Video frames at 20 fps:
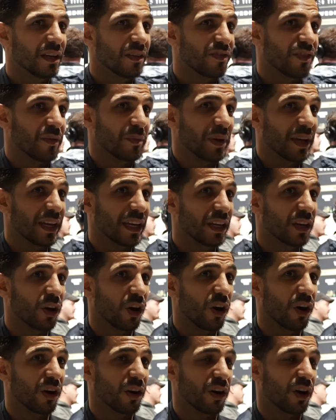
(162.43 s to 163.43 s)
For me,
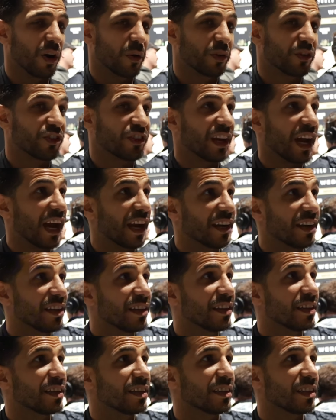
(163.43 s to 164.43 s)
I wish he hadn't.
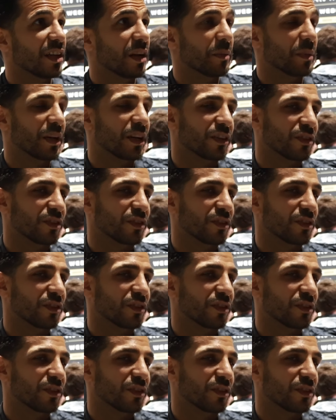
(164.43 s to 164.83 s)
You know what I mean?